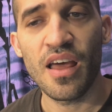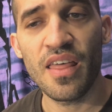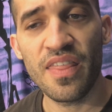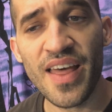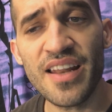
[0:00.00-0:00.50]

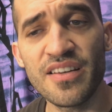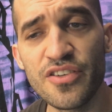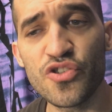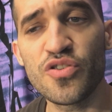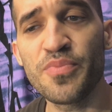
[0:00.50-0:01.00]
that the
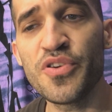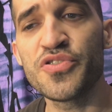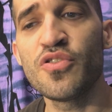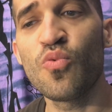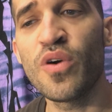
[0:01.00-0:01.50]

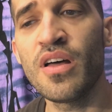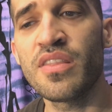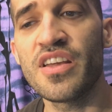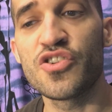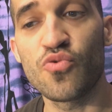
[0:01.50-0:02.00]
distribution of
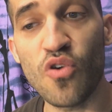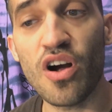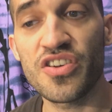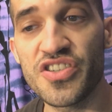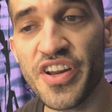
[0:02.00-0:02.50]
wealth is
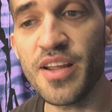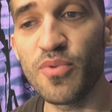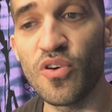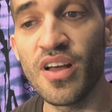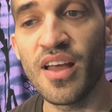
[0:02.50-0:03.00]
rock
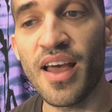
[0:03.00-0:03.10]
stable,